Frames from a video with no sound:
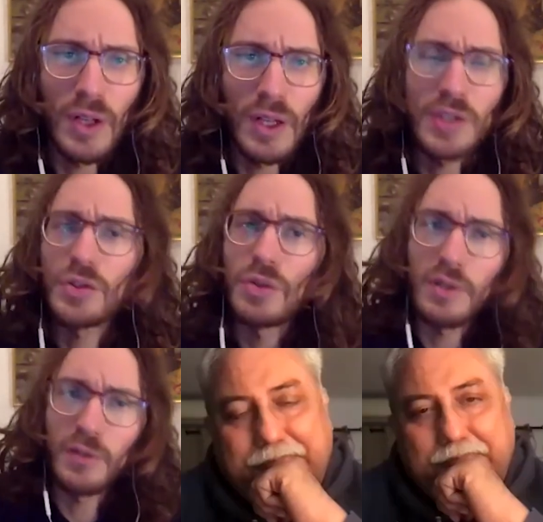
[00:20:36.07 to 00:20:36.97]
history
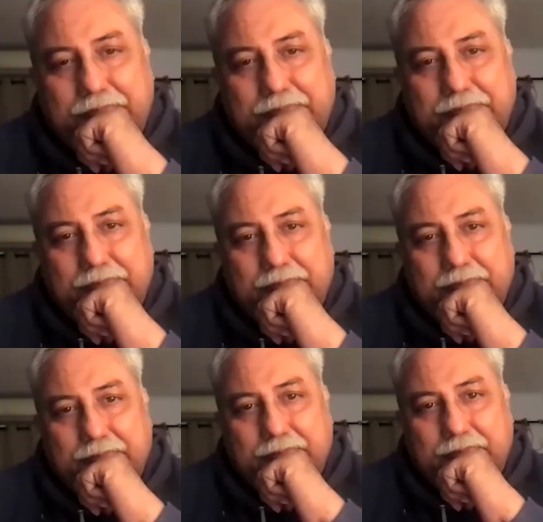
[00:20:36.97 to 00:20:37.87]
film.
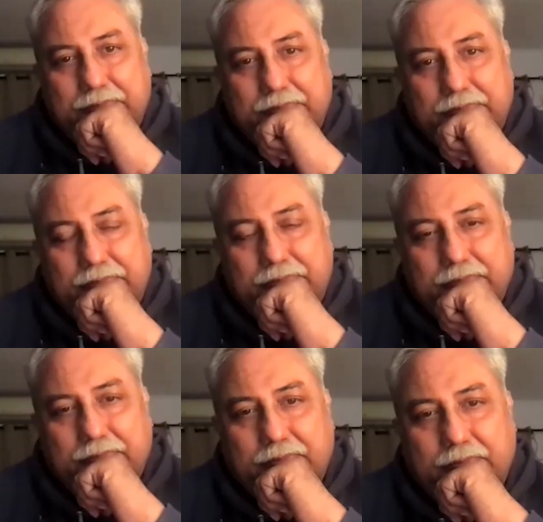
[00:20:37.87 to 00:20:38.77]
So I think
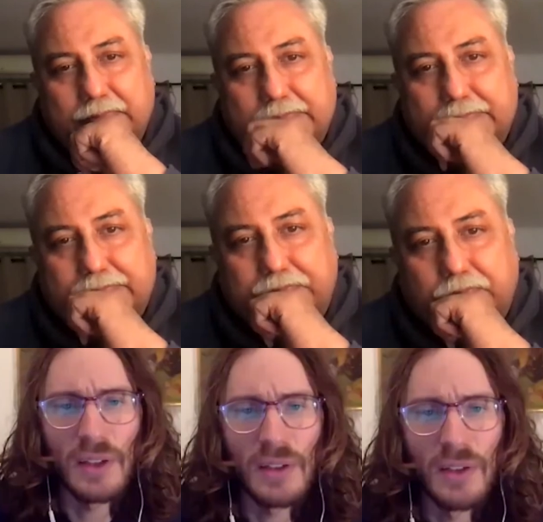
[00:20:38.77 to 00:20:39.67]
filmmaking really has
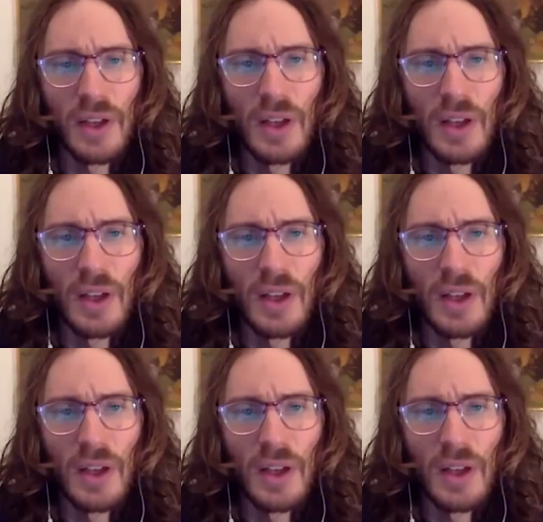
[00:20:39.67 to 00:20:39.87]
this